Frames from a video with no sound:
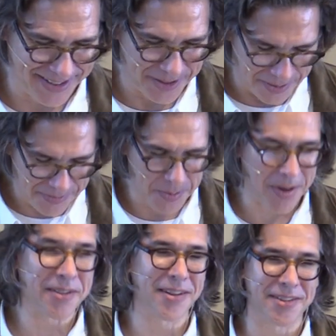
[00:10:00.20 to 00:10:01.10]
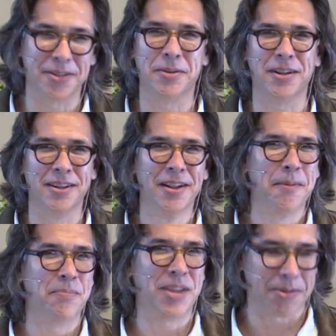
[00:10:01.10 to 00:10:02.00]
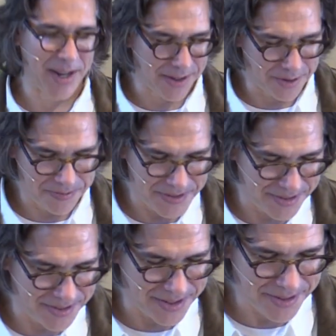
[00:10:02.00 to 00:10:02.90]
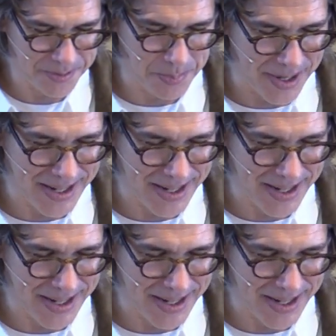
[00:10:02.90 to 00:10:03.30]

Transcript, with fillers: to if you want to listen to a theoretical physicist. But